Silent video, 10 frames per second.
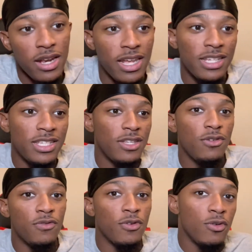They see
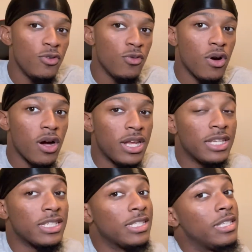you for who you are and they
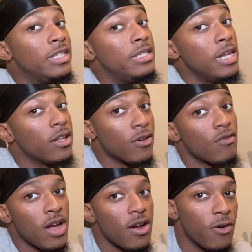still
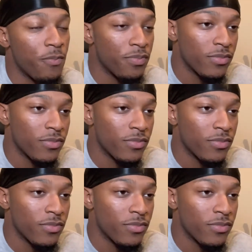around.